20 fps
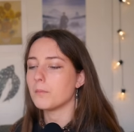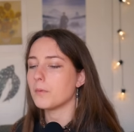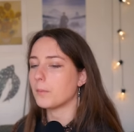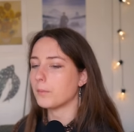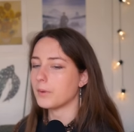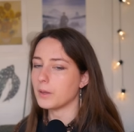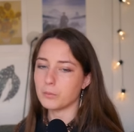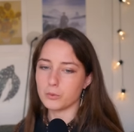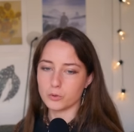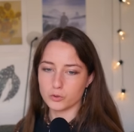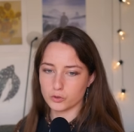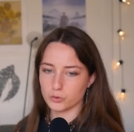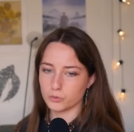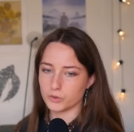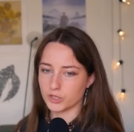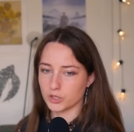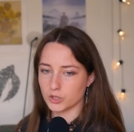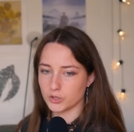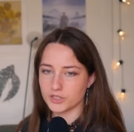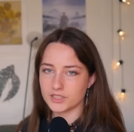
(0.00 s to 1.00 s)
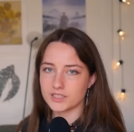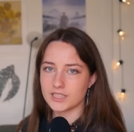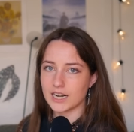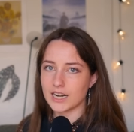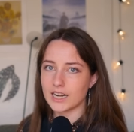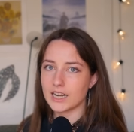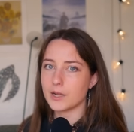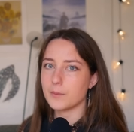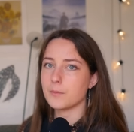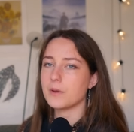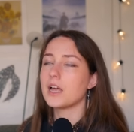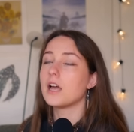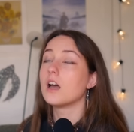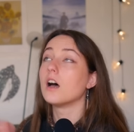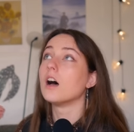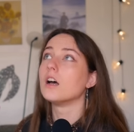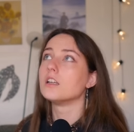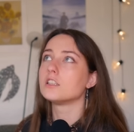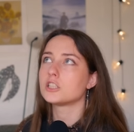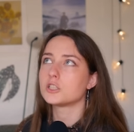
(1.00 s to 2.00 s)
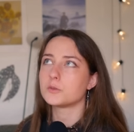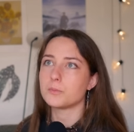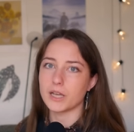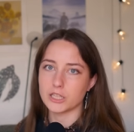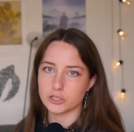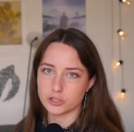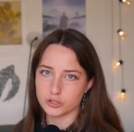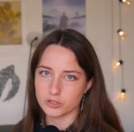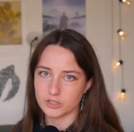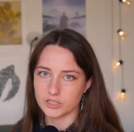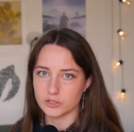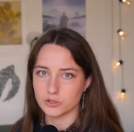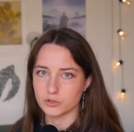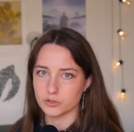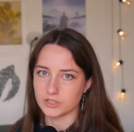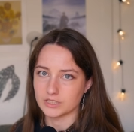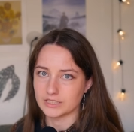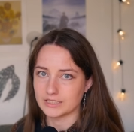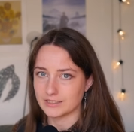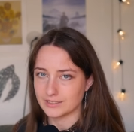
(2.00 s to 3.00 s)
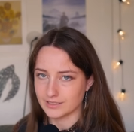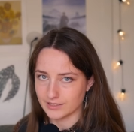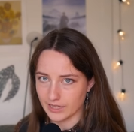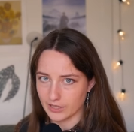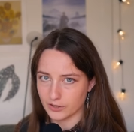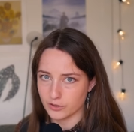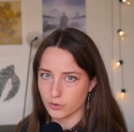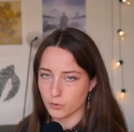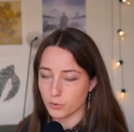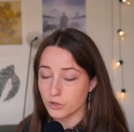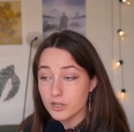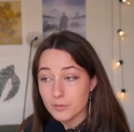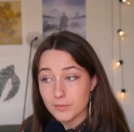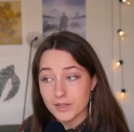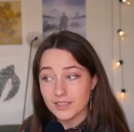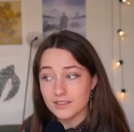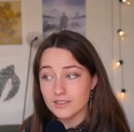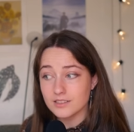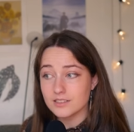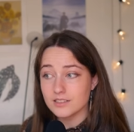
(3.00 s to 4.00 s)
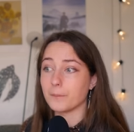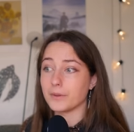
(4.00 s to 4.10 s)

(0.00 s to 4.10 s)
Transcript: but people do it all the time, especially during this death tournament.